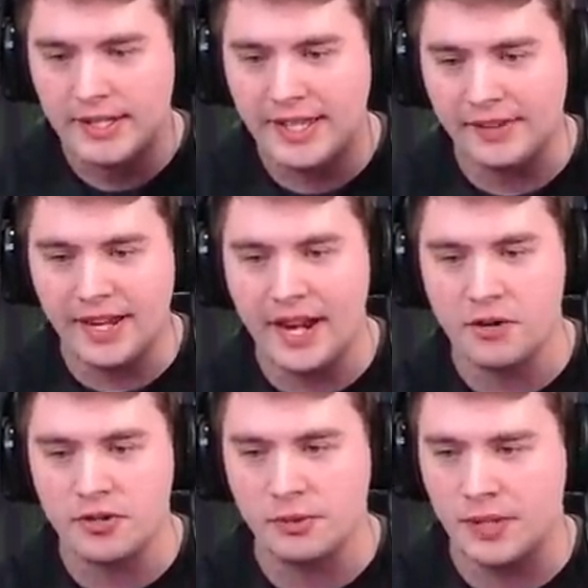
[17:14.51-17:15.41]
Get that
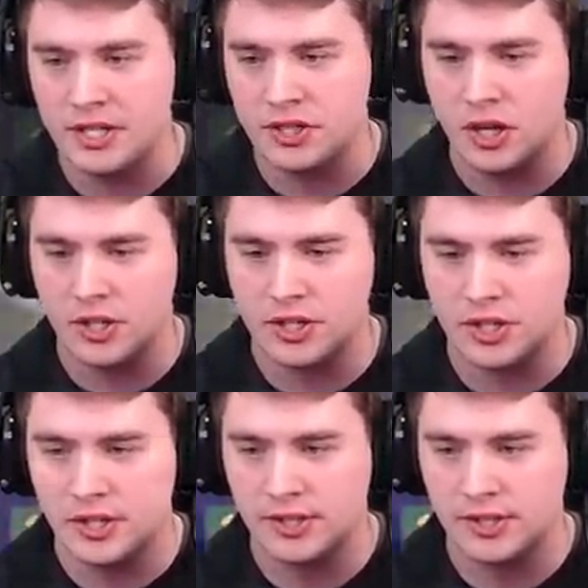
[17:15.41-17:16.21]
energy recharge.